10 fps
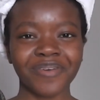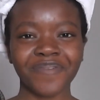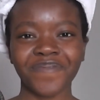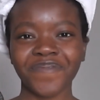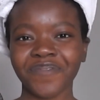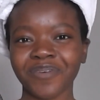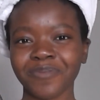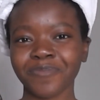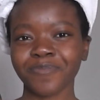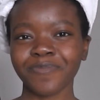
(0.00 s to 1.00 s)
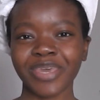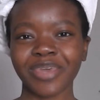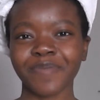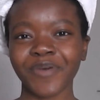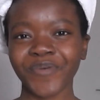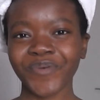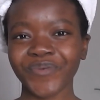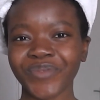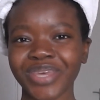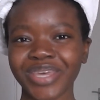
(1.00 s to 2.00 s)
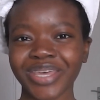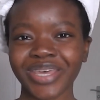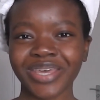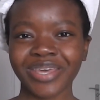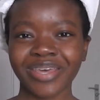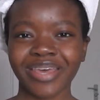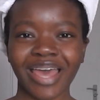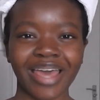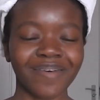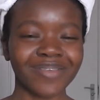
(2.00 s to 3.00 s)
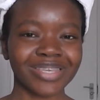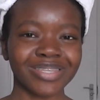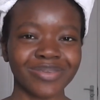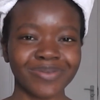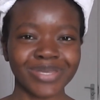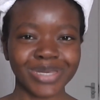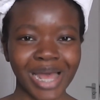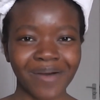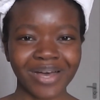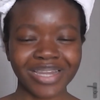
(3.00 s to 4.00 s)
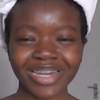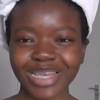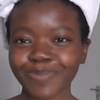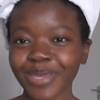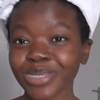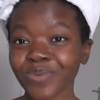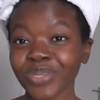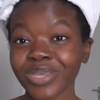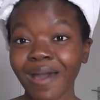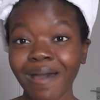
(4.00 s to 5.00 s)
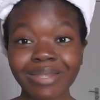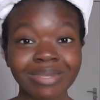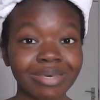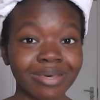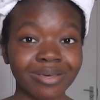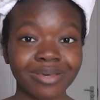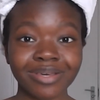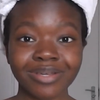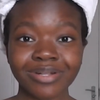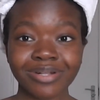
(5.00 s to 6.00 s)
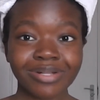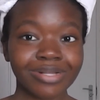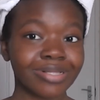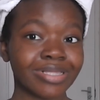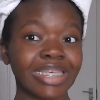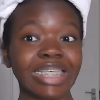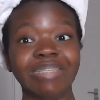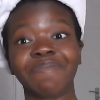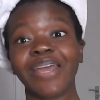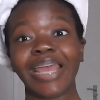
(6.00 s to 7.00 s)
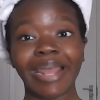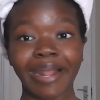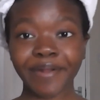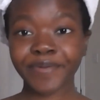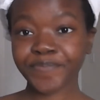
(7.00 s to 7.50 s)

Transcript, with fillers: of being a bit rude and asking to use the shower. I didn't expect it would turn into this right here.